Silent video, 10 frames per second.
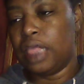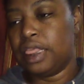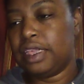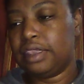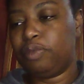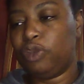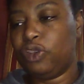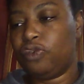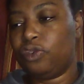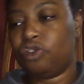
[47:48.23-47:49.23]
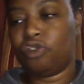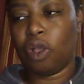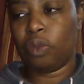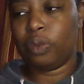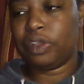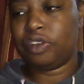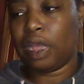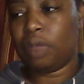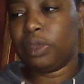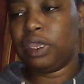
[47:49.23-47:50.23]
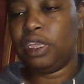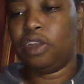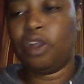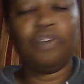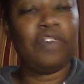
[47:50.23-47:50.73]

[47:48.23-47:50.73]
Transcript: This beautiful, strong-willed child will lead her